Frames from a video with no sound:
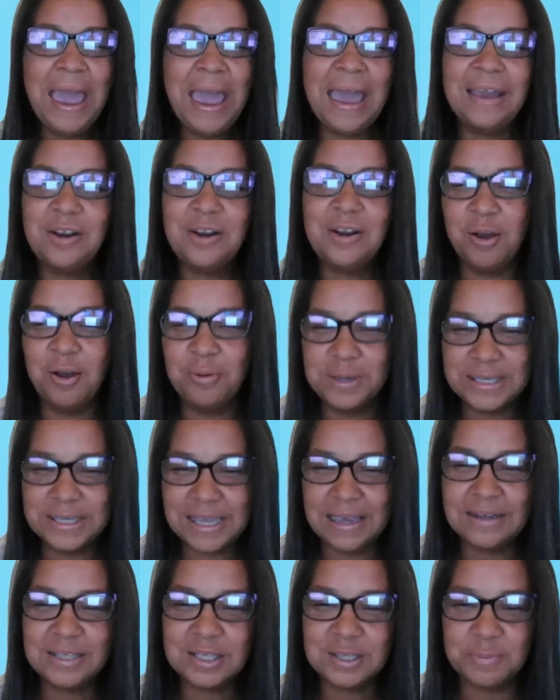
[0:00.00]
and always
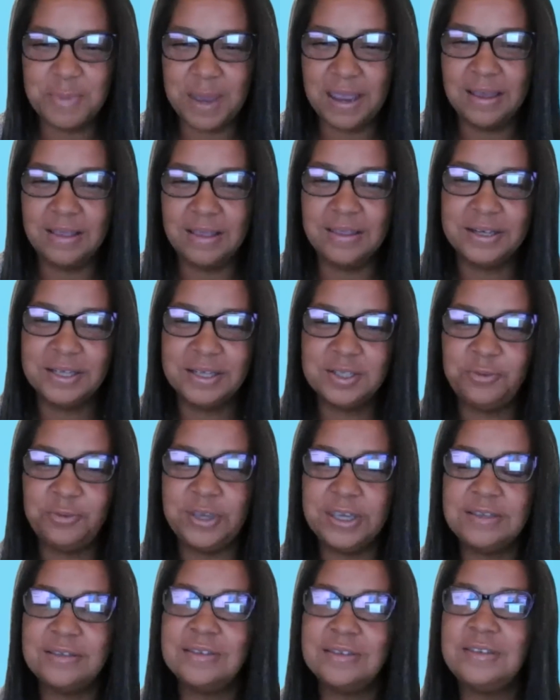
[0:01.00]
had a smile on his
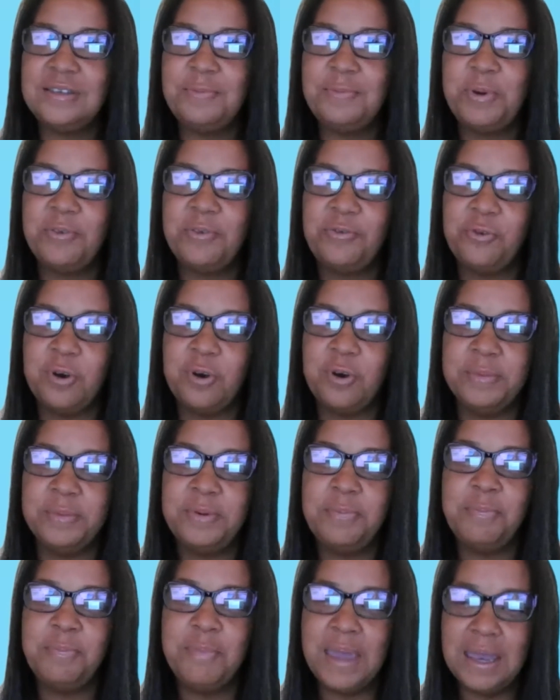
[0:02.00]
face as he
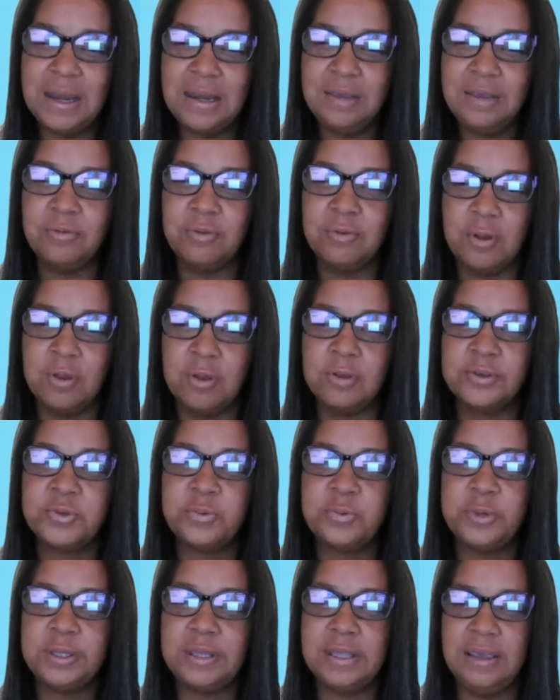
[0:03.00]
performed
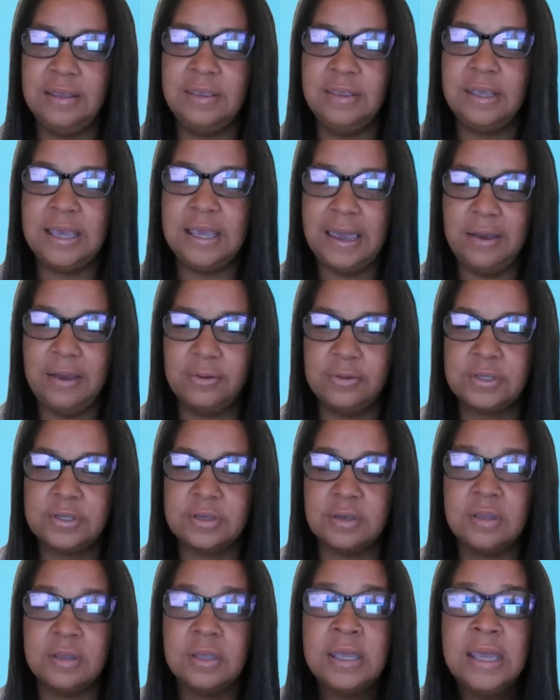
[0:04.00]
many within the
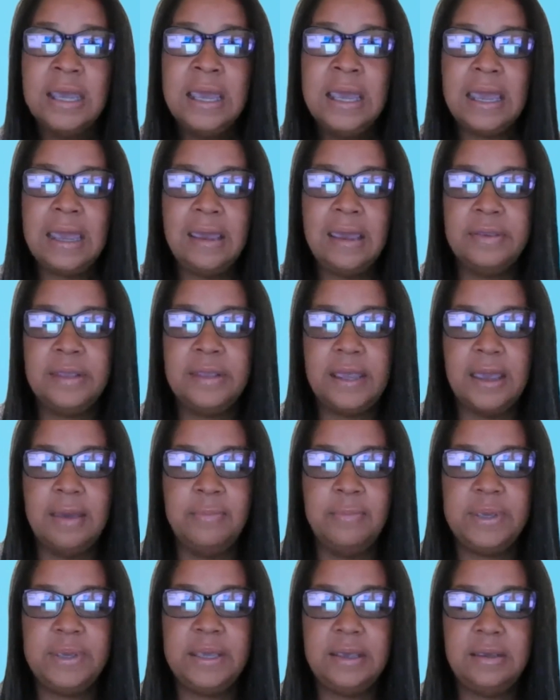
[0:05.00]
council
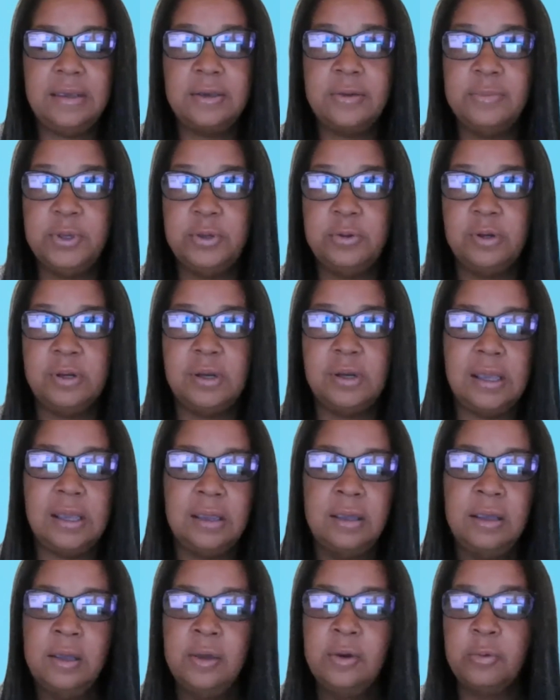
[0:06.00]
and the MBE
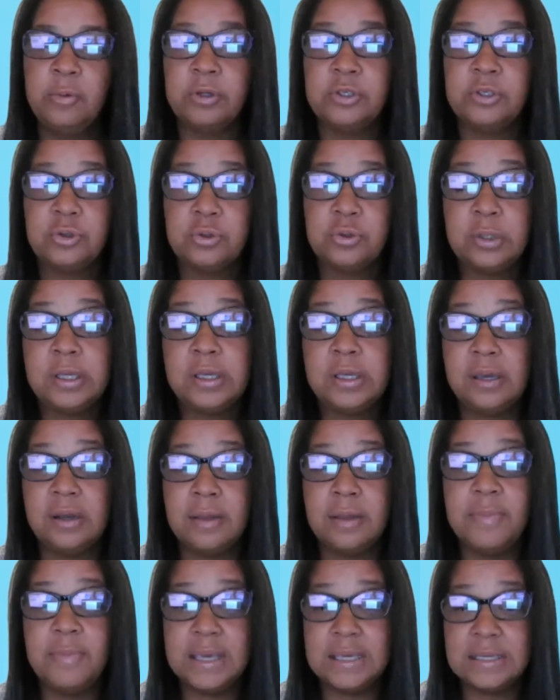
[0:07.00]
community. We're
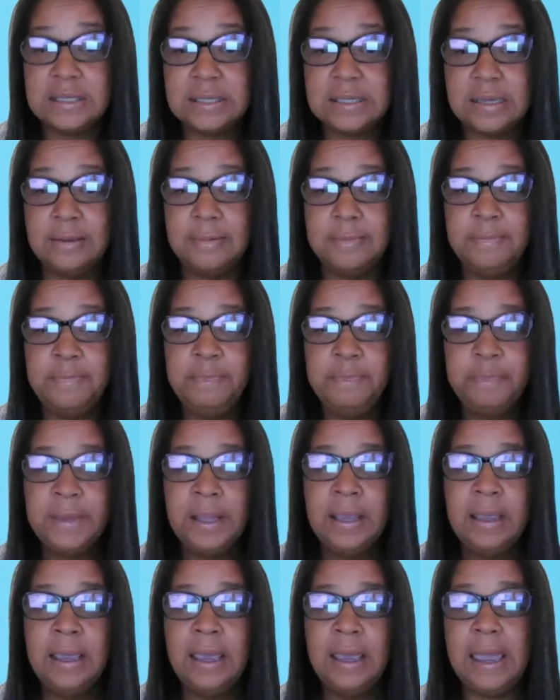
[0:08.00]
truly going to miss
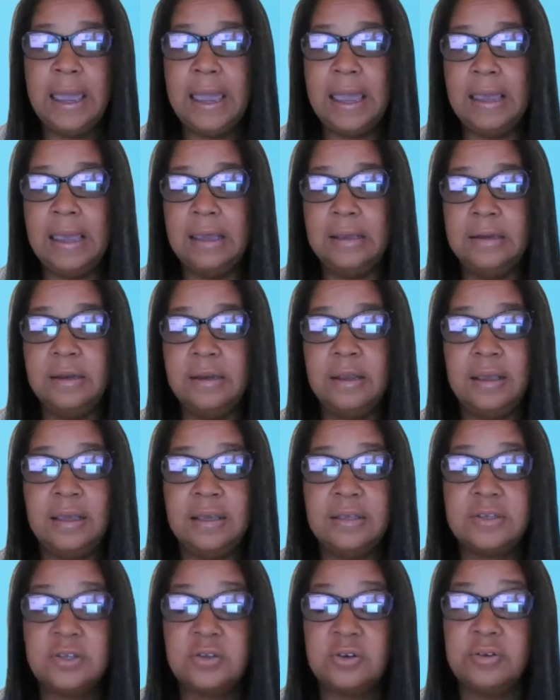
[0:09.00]
him,
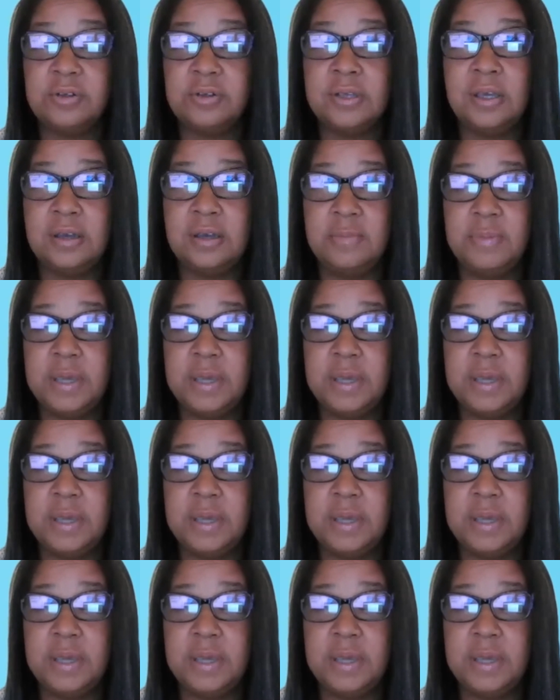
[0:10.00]
and it's